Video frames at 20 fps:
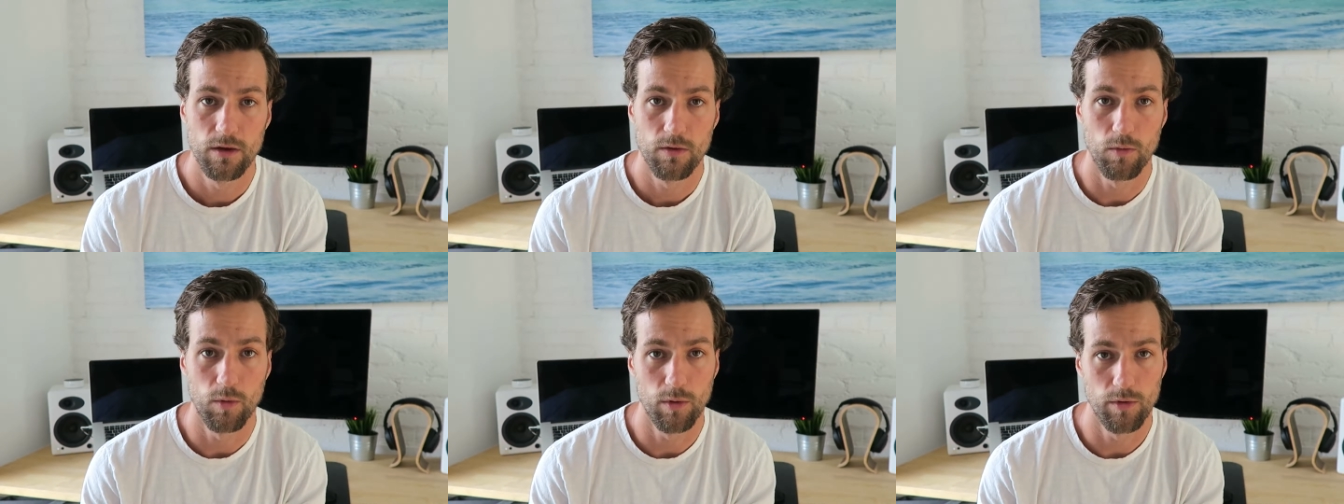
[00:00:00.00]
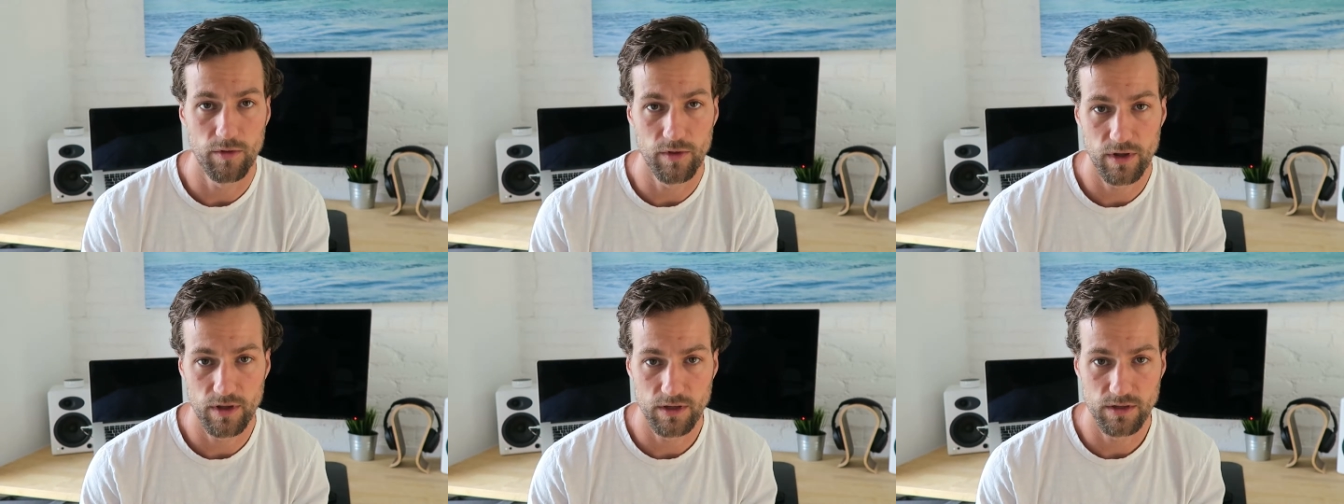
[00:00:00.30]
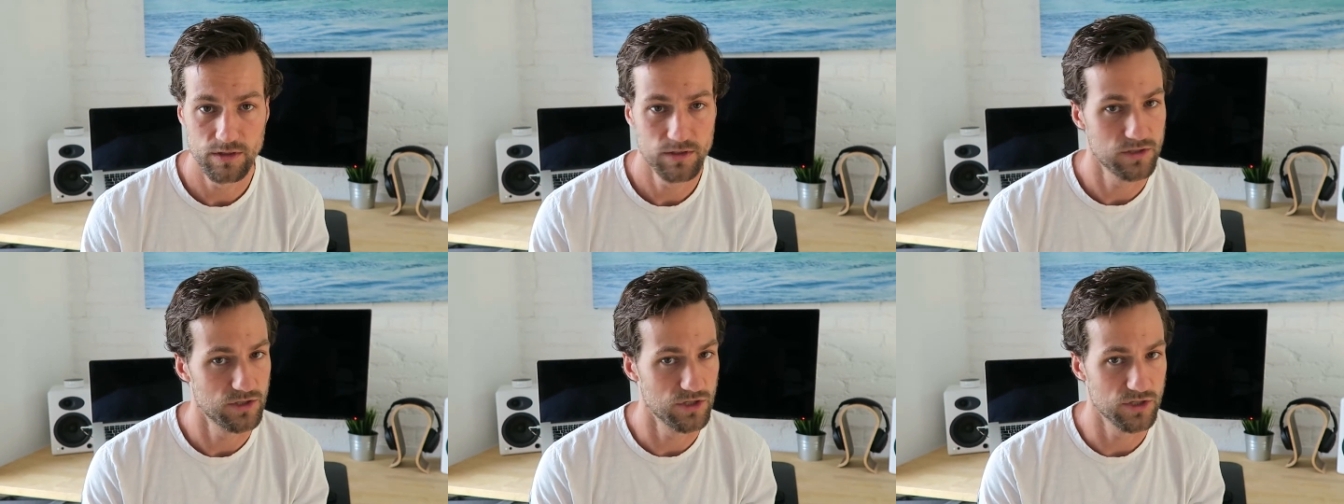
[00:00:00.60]
Well
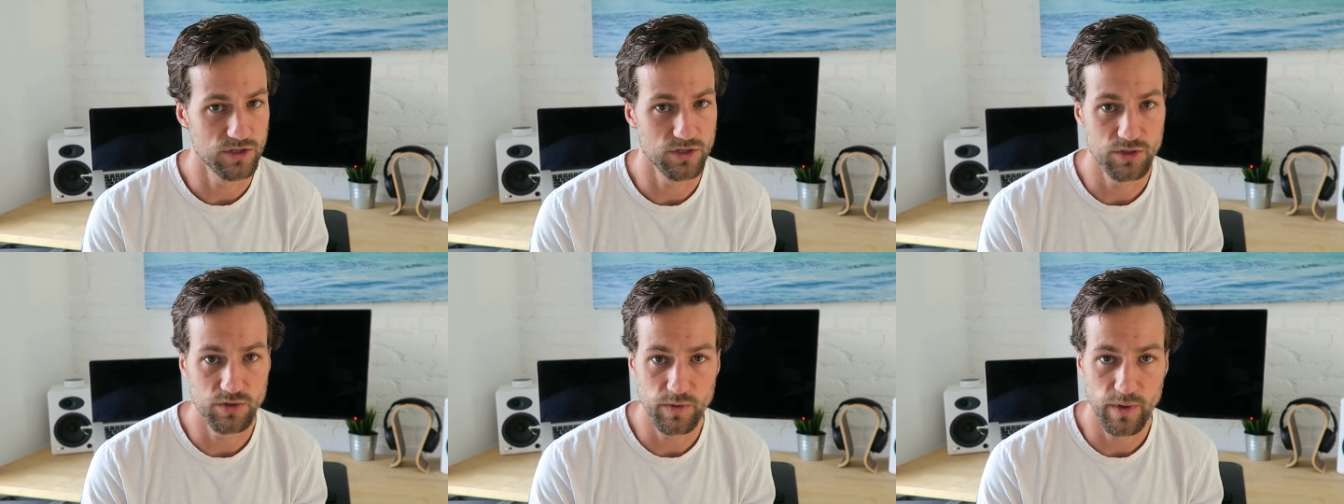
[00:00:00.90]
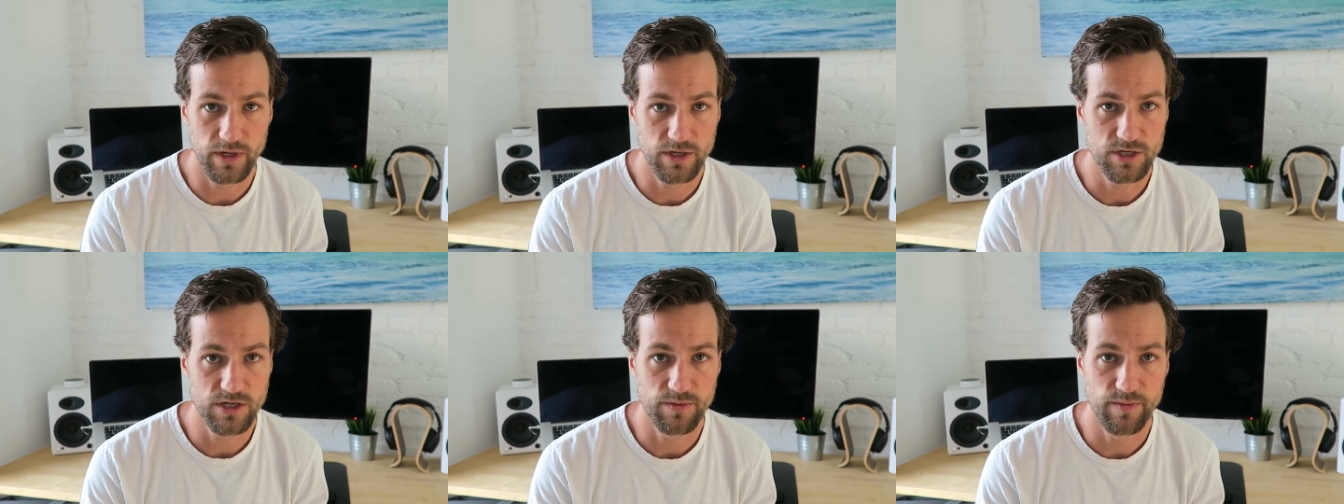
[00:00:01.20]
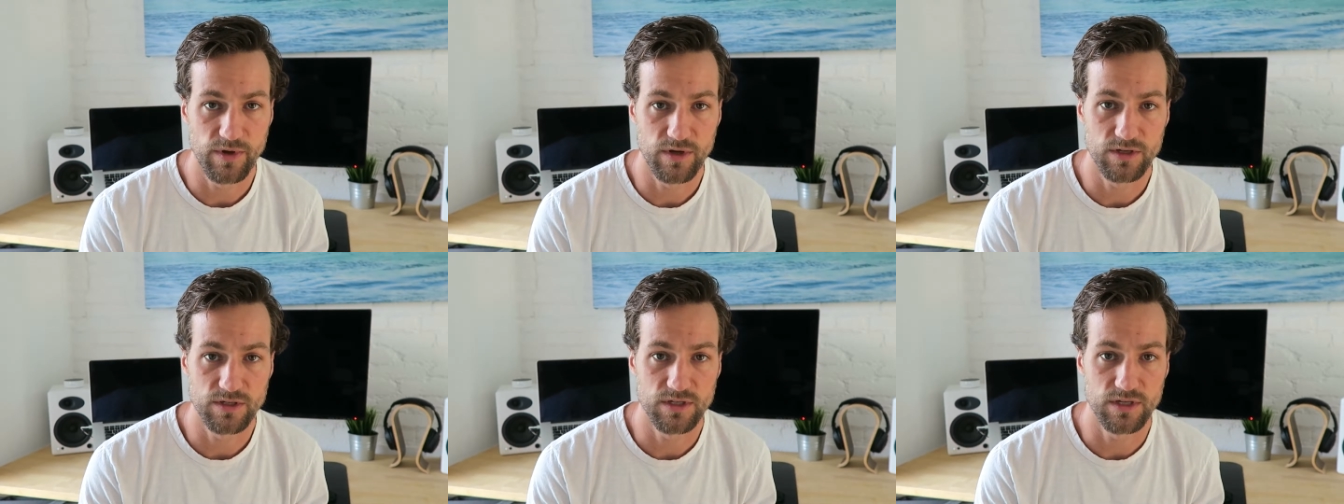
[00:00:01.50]
then just do
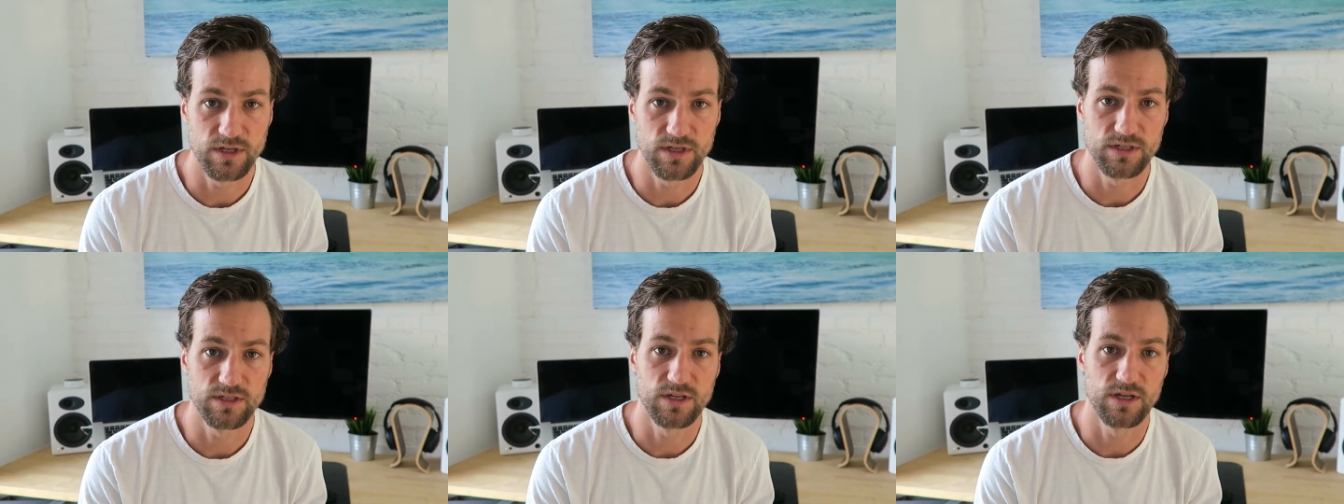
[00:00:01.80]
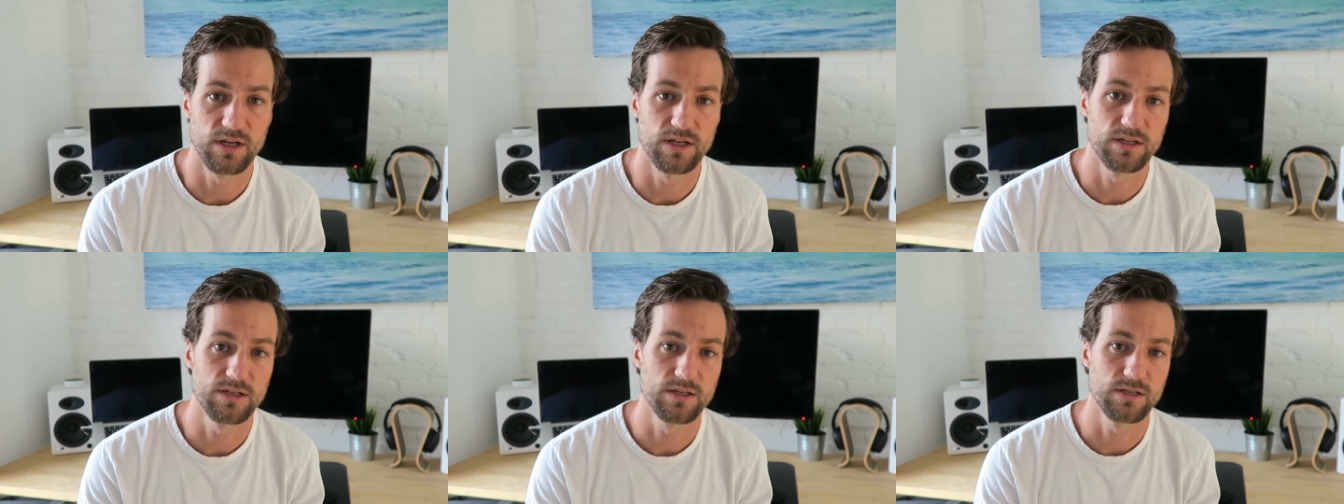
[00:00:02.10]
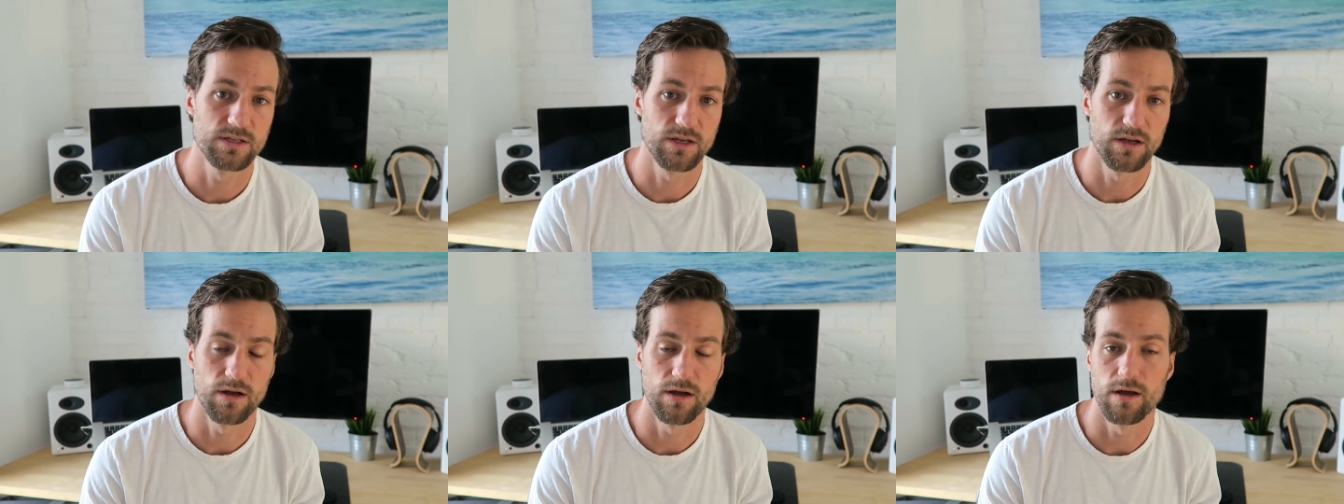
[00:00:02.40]
HTML,
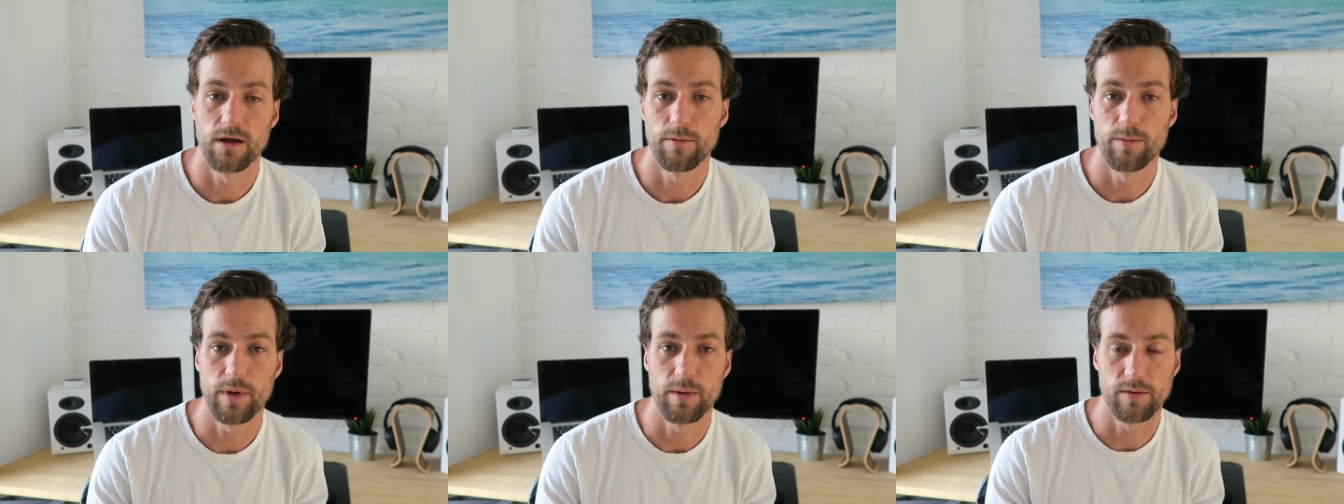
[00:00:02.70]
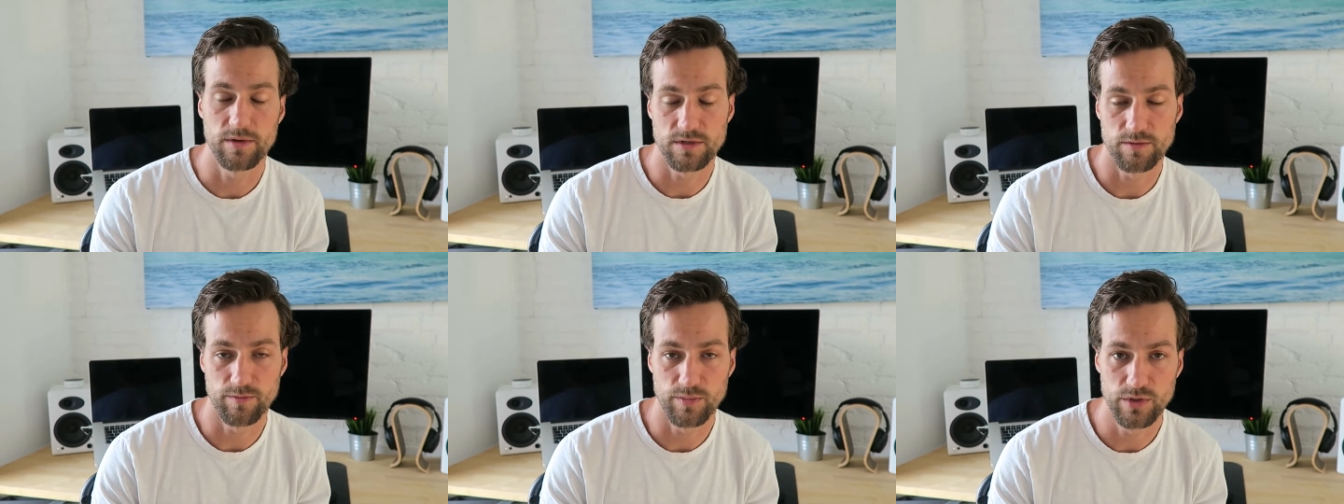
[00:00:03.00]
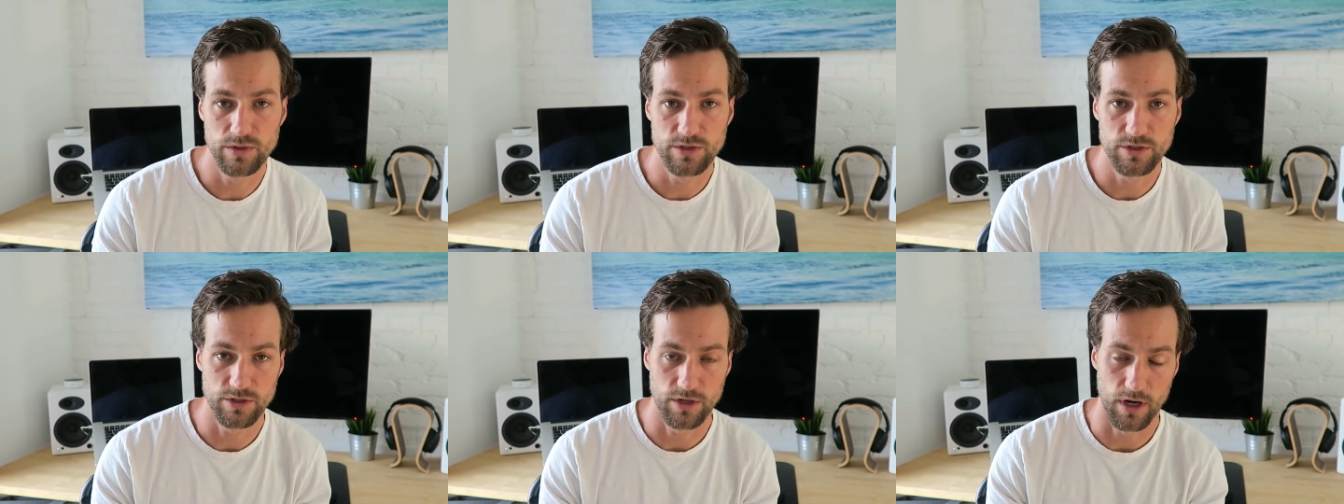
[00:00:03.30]
CSS, uh, maybe some
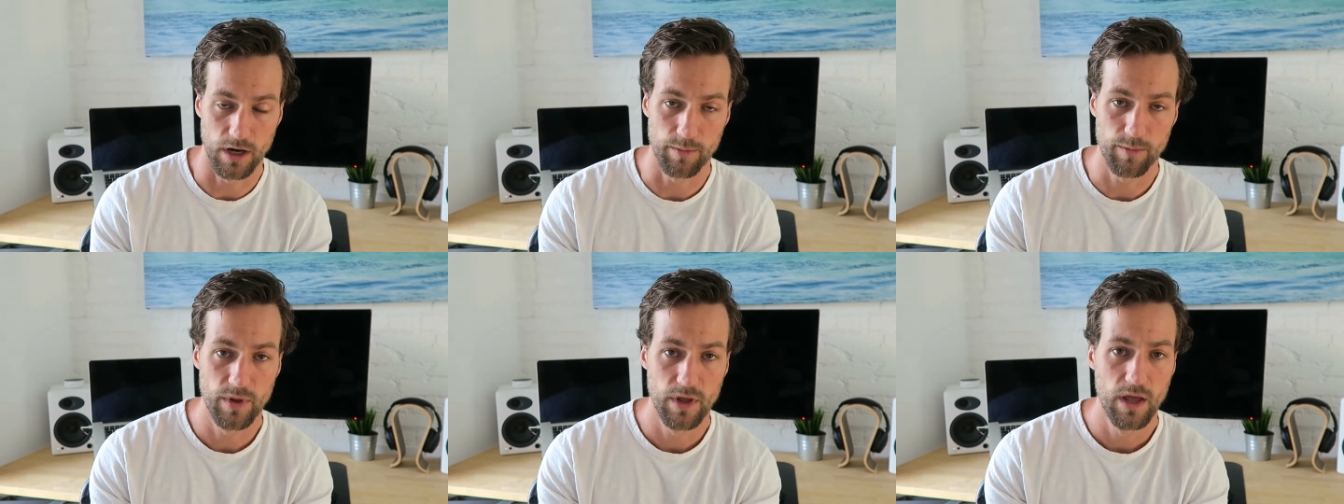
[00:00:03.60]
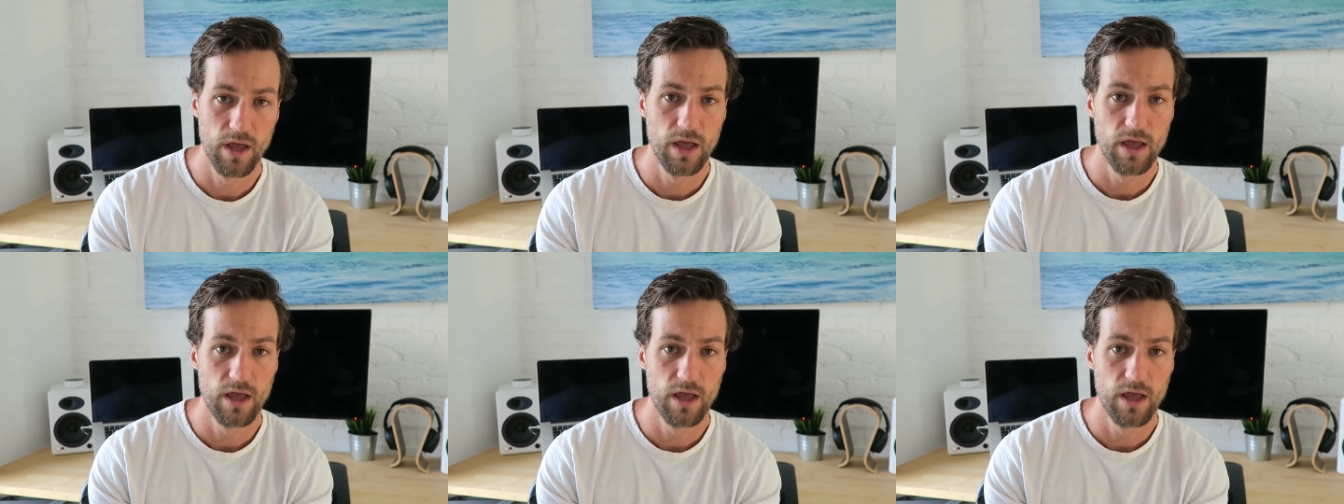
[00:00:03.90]
Bootstrap.